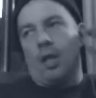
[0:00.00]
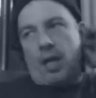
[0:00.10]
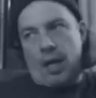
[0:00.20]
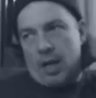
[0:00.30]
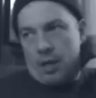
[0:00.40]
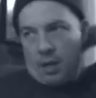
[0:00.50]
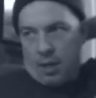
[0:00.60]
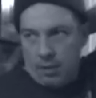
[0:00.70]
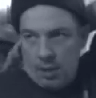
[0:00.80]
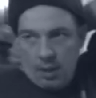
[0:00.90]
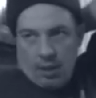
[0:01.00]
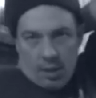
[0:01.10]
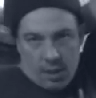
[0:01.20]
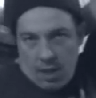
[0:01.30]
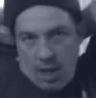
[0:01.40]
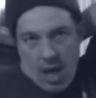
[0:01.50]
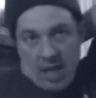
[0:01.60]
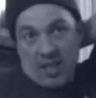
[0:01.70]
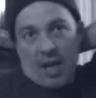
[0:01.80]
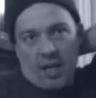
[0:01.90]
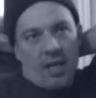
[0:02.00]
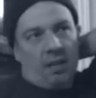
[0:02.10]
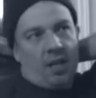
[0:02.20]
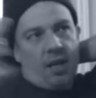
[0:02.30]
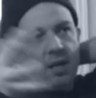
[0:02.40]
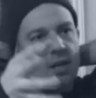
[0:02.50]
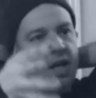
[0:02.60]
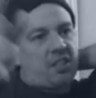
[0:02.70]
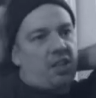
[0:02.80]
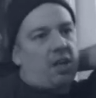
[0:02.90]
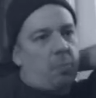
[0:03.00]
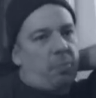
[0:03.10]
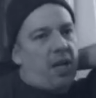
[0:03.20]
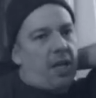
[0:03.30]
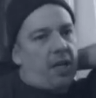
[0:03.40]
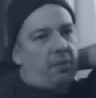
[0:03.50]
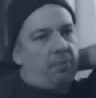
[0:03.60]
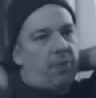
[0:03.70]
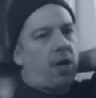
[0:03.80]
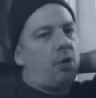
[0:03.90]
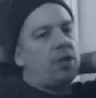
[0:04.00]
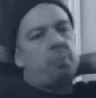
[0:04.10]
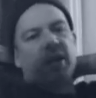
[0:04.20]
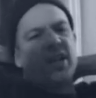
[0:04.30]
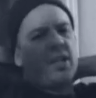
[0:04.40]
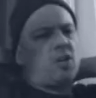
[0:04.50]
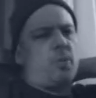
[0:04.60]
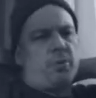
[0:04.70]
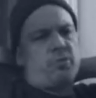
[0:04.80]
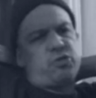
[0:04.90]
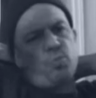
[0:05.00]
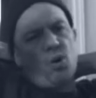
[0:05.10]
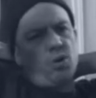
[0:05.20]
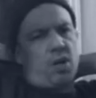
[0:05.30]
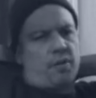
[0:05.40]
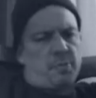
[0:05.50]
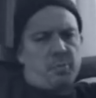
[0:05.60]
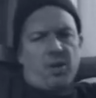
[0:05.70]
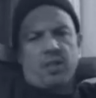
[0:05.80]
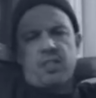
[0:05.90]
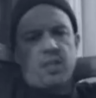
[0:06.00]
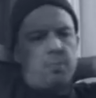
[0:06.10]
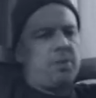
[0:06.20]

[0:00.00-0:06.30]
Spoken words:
And I got in there, I started playing. I already played at a couple of small loft parties and